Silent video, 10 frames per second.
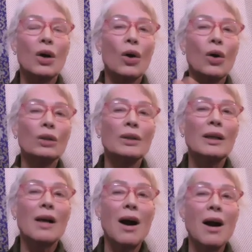all the
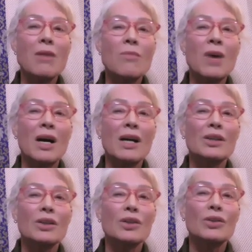karma
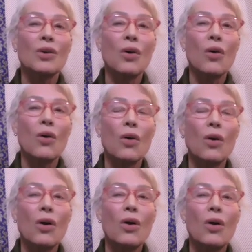is stored
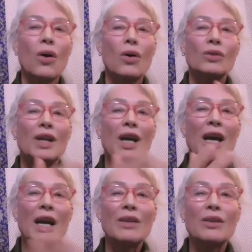on the
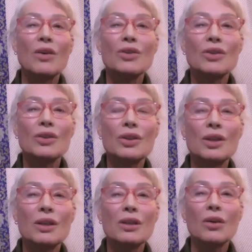eighth
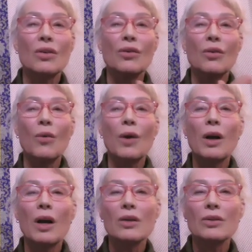consciousness or the
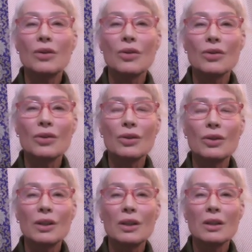warehouse
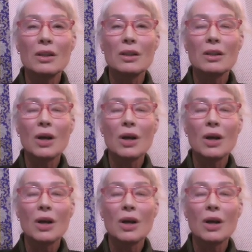consciousness.